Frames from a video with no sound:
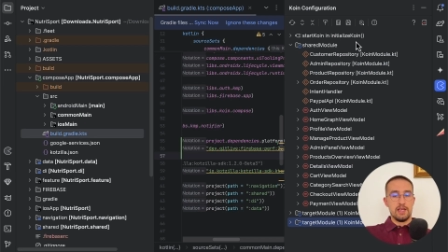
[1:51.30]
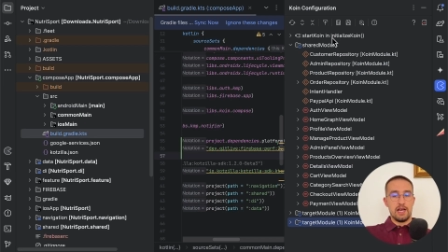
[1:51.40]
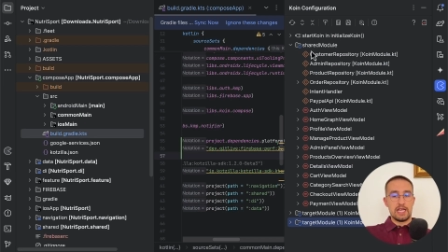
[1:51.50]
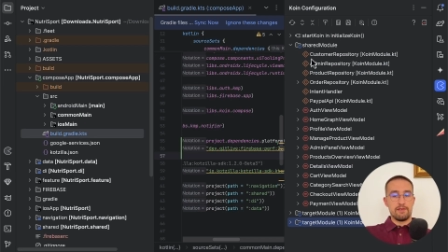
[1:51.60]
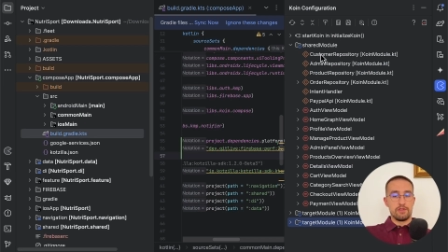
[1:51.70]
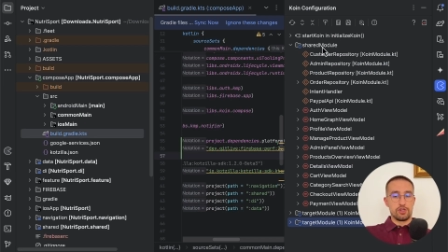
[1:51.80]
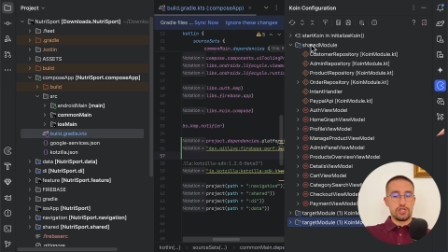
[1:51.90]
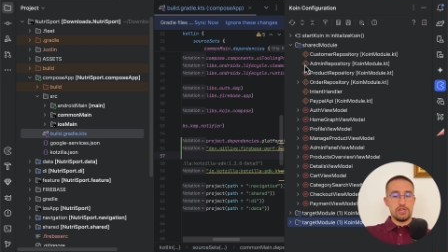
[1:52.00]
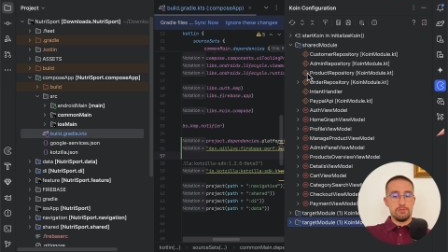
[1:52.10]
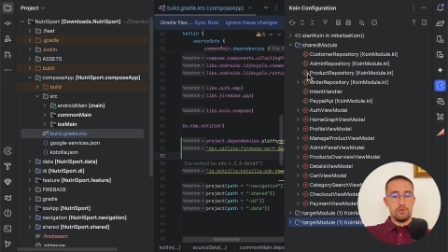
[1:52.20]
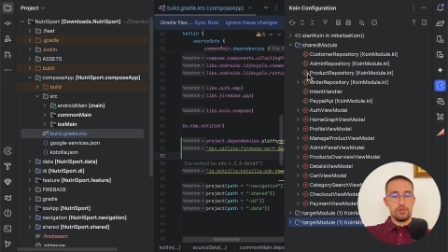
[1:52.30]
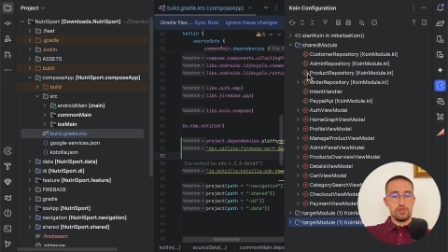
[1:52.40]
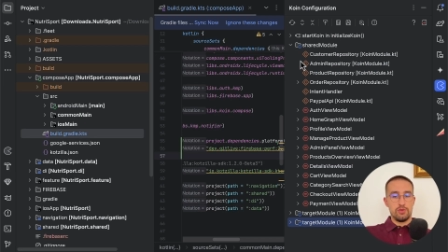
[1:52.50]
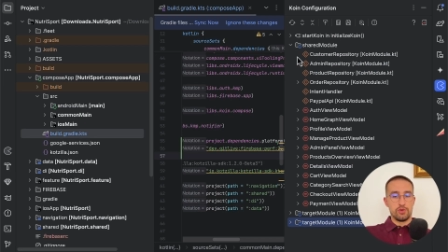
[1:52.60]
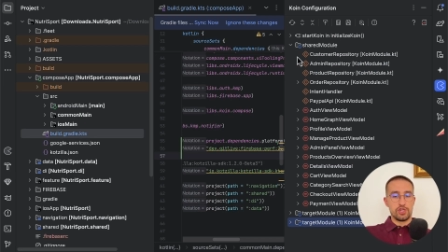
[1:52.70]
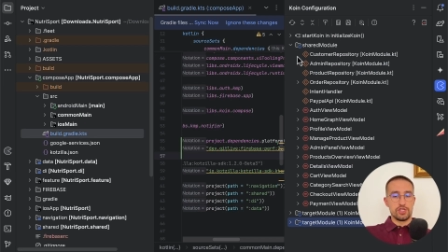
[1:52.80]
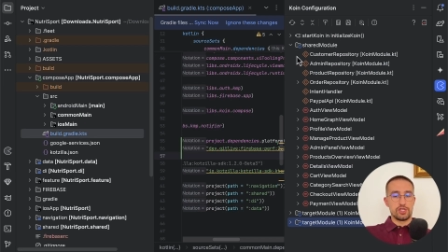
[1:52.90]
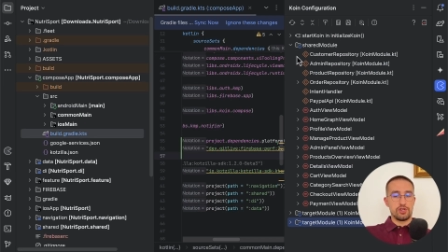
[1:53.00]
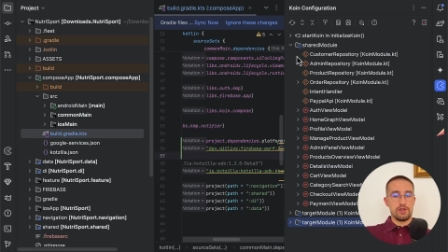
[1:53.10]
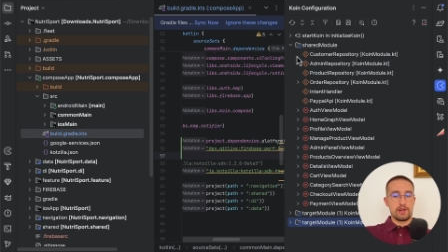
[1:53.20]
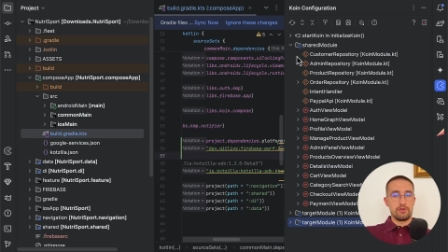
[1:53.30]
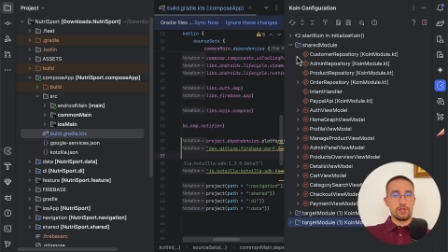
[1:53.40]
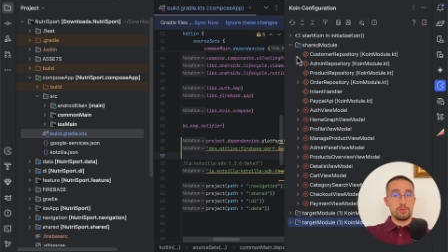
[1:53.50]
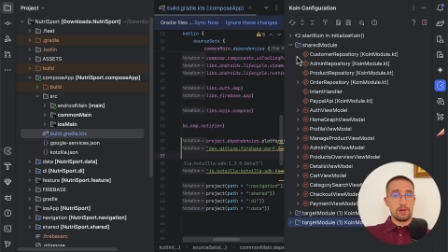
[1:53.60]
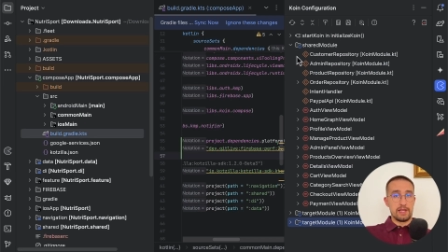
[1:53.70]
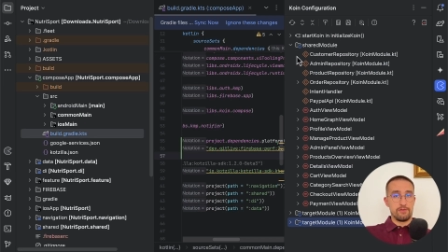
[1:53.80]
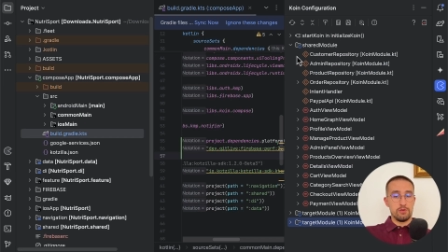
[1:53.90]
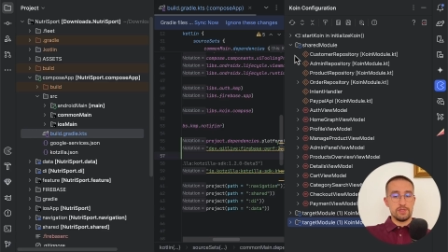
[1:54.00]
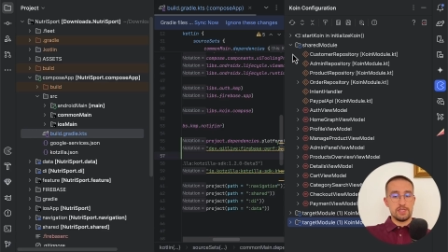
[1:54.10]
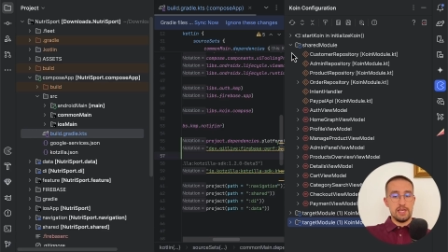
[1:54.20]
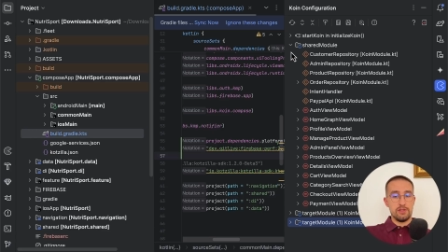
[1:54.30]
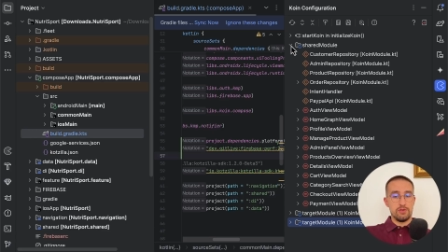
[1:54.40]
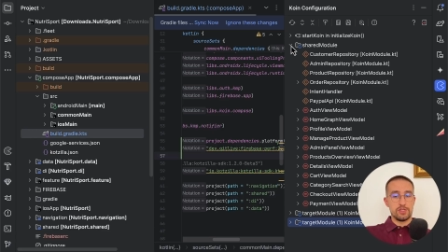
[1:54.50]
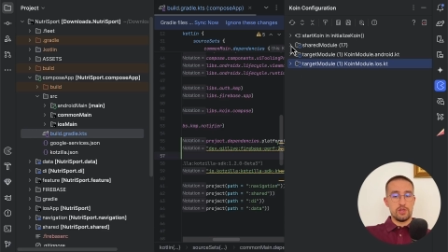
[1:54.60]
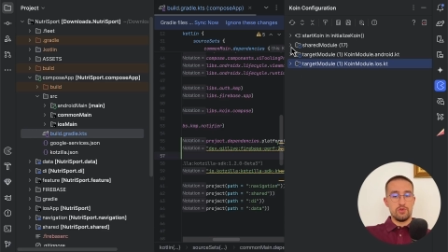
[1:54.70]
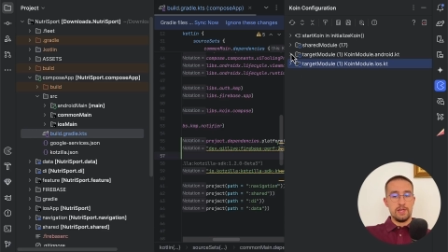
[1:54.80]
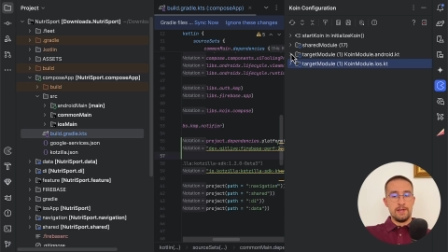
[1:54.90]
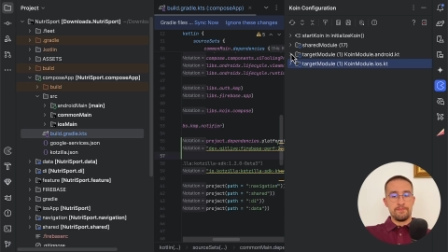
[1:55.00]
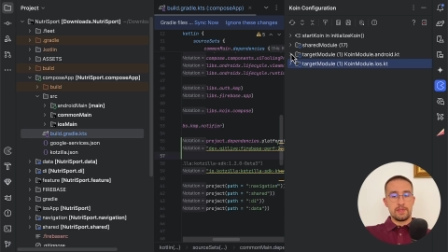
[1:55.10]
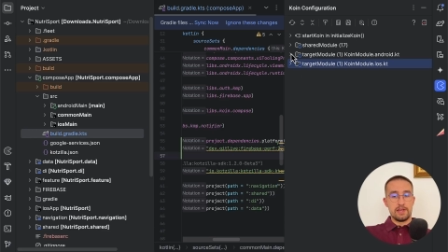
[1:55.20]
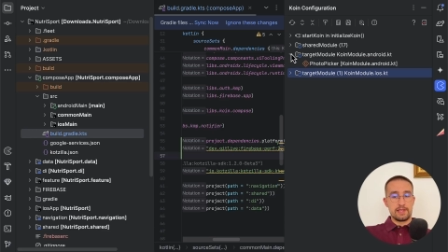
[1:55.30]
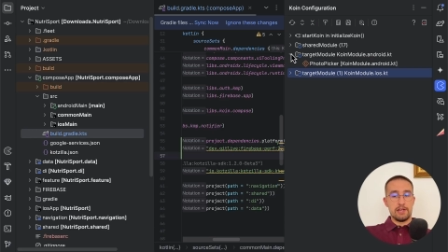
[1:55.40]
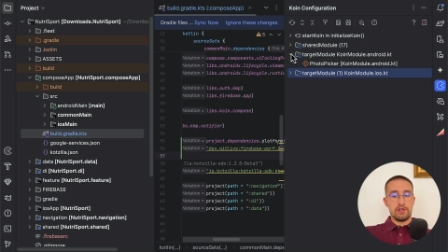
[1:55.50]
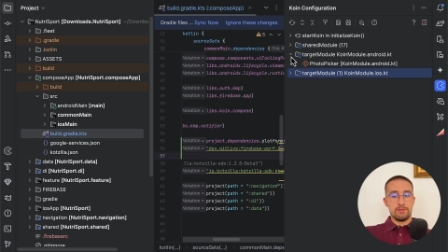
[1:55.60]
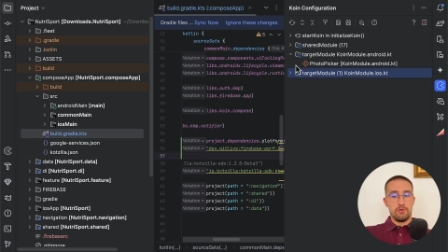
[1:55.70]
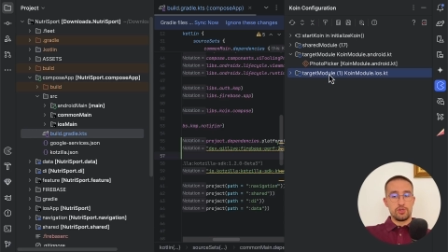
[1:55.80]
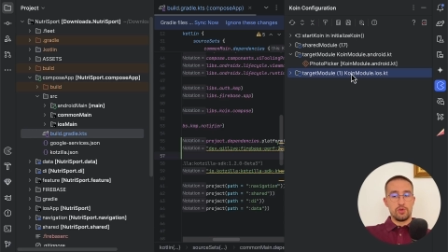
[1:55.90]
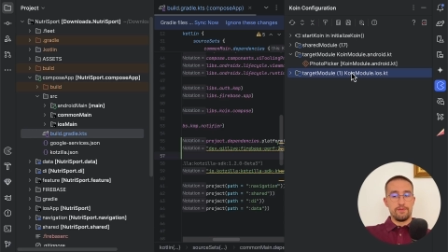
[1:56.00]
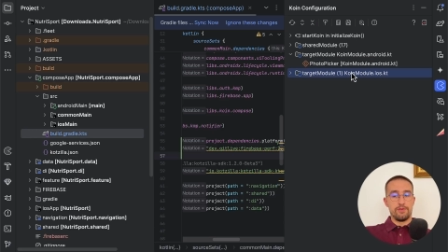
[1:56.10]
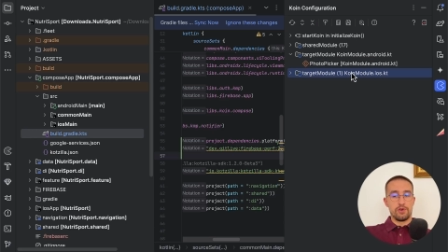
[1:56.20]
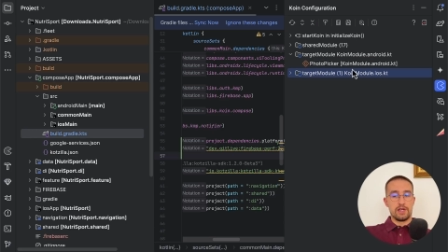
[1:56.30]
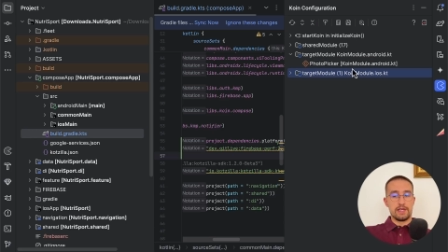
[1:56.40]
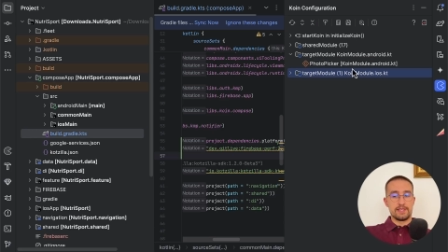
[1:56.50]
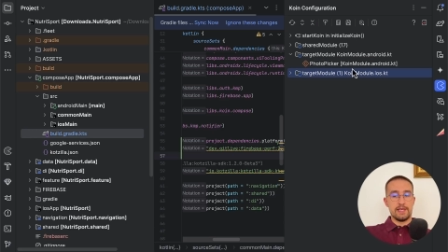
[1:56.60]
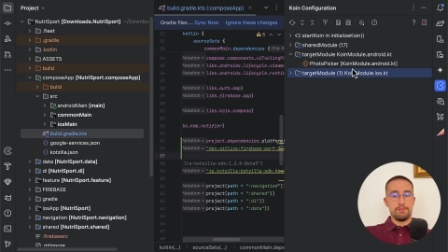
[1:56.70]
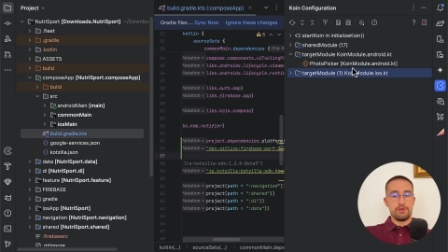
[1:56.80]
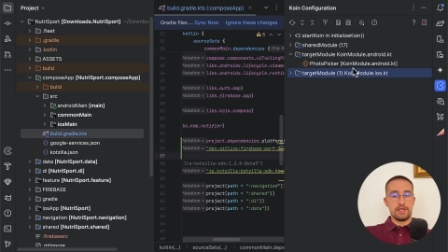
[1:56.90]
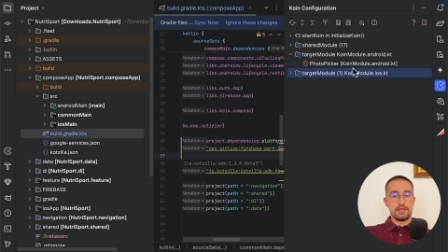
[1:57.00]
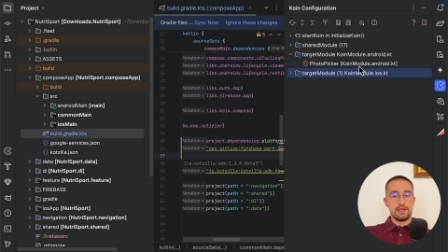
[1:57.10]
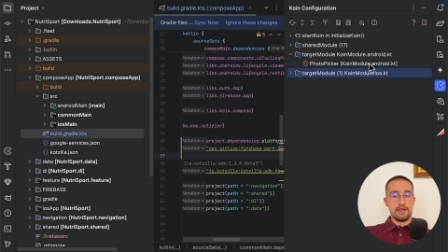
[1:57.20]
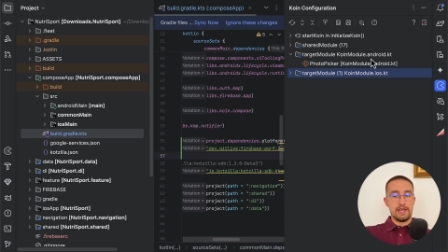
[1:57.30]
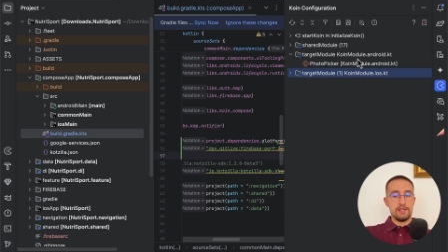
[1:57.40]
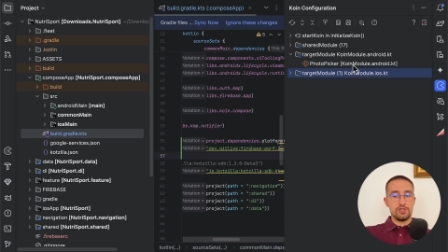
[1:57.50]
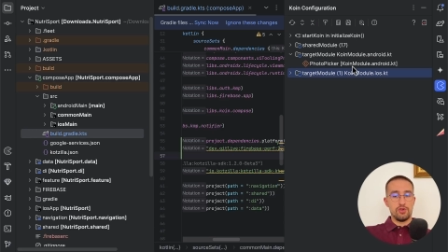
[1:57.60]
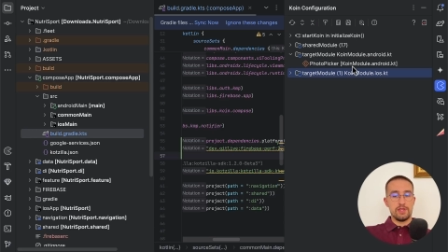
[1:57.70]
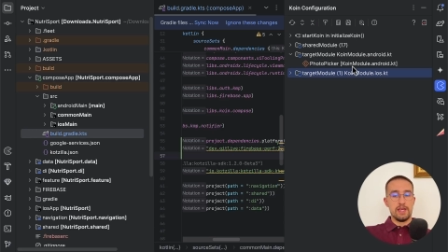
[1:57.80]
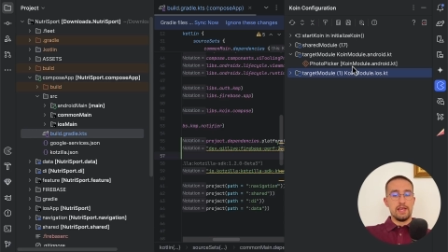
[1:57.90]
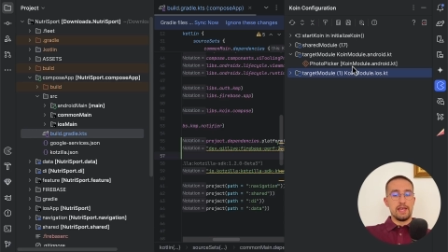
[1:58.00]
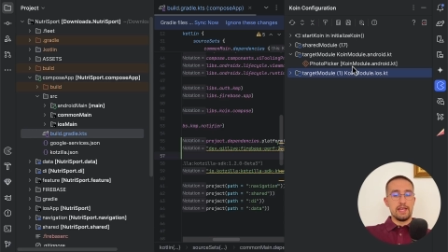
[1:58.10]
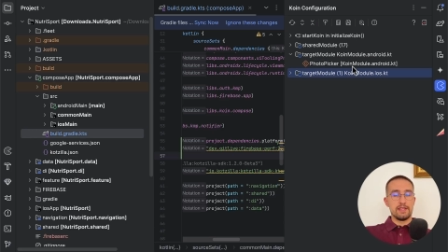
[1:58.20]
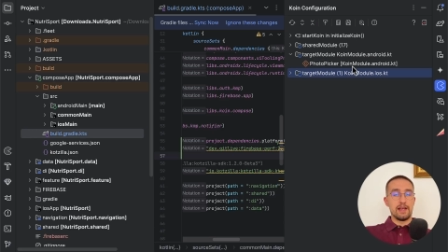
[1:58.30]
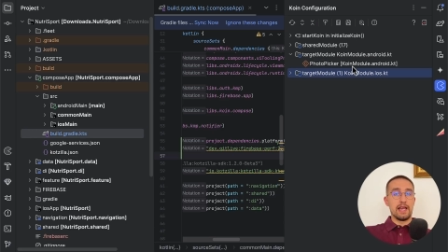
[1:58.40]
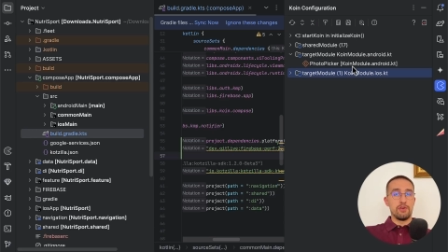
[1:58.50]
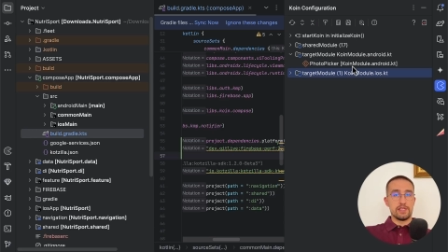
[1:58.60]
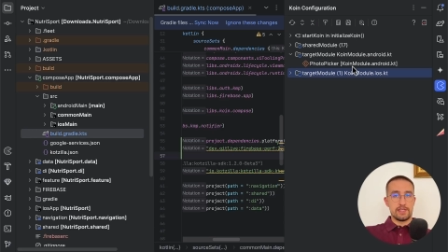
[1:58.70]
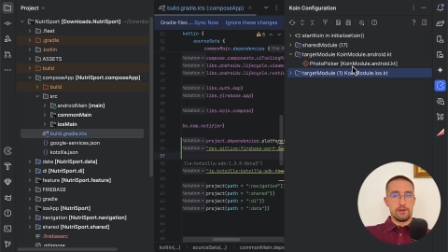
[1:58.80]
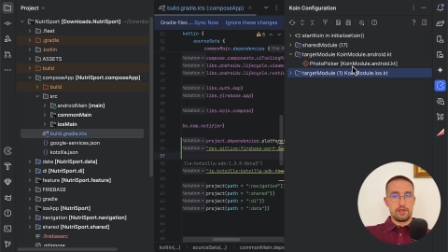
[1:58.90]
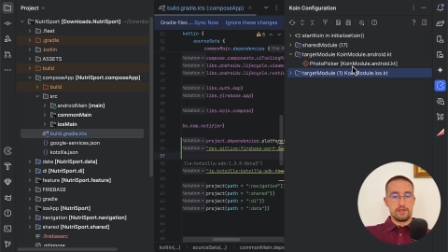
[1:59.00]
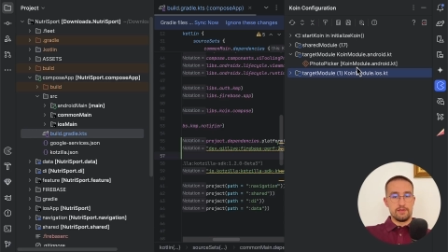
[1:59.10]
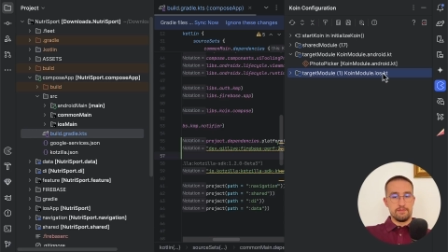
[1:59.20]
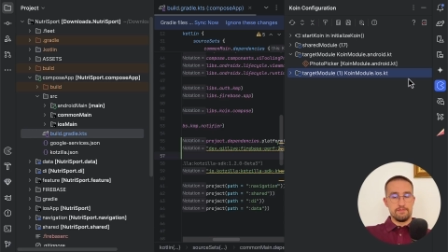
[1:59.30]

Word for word: I have the shared module, which is shared across platforms, and also a target module for a separate Android and iOS target.